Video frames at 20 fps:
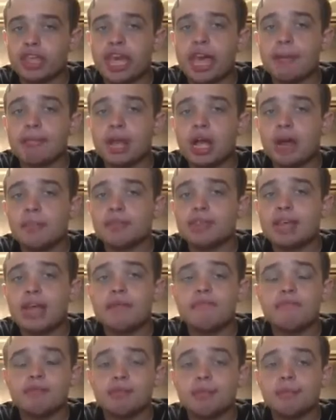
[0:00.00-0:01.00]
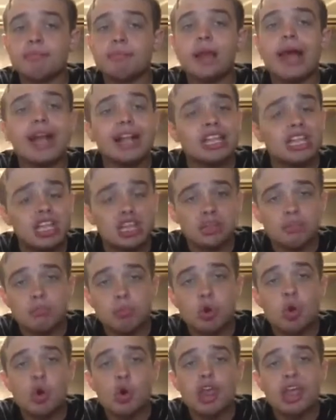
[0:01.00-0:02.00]
the Capcom side for them not getting
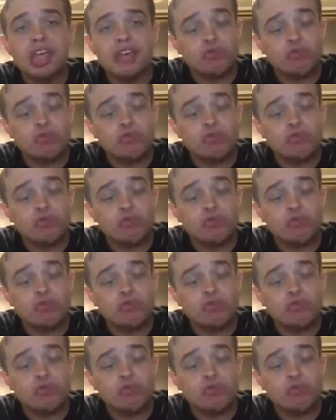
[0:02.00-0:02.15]
more